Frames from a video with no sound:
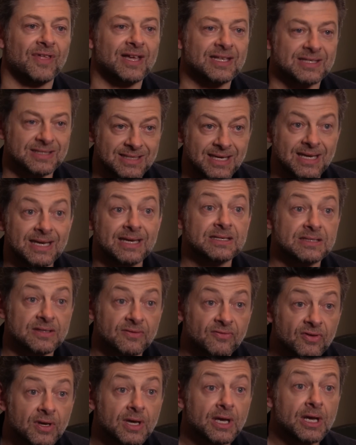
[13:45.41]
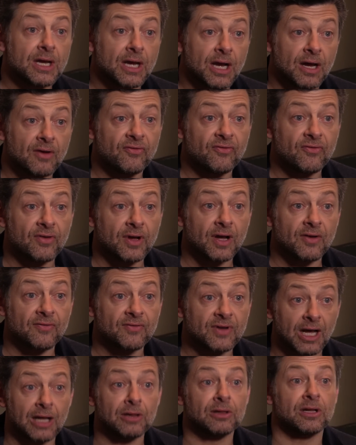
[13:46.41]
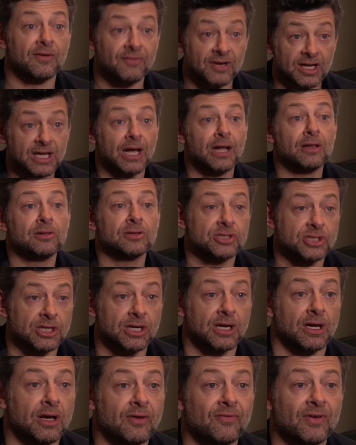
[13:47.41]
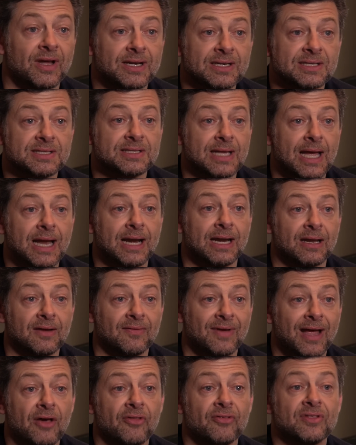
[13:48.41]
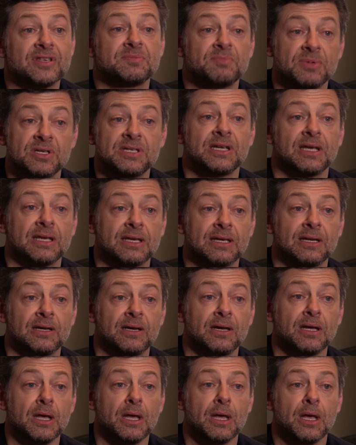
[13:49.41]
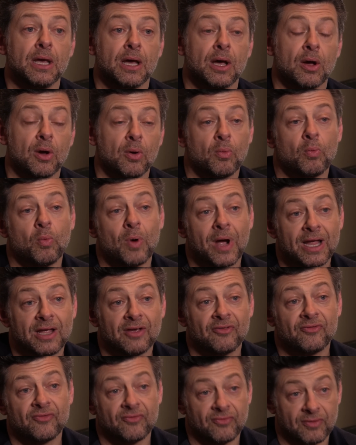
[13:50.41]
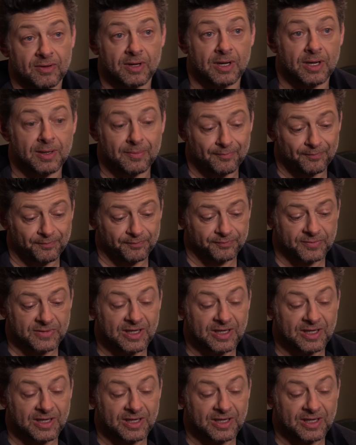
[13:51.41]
That's mm-hmm. years of of of, cult of a culture of understanding of how this particular Uh, way of um,